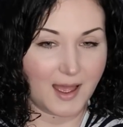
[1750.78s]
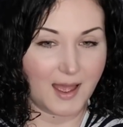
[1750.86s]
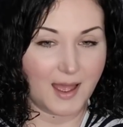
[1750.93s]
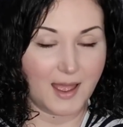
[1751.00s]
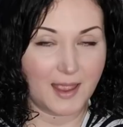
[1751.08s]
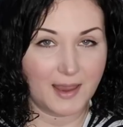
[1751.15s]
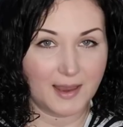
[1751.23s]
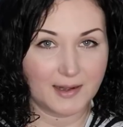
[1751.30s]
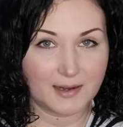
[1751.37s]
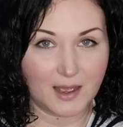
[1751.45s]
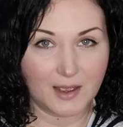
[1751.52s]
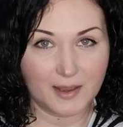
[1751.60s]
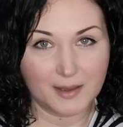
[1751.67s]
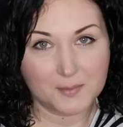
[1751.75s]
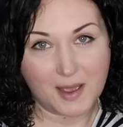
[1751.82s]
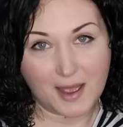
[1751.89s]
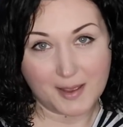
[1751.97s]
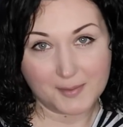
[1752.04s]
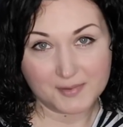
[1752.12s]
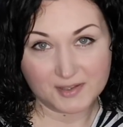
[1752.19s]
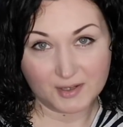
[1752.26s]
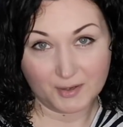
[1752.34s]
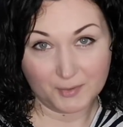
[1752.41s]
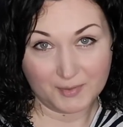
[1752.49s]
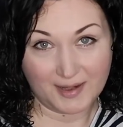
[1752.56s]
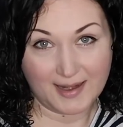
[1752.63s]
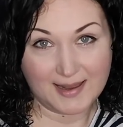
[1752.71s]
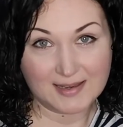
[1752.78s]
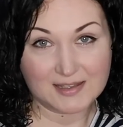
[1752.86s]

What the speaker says: and I am absolutely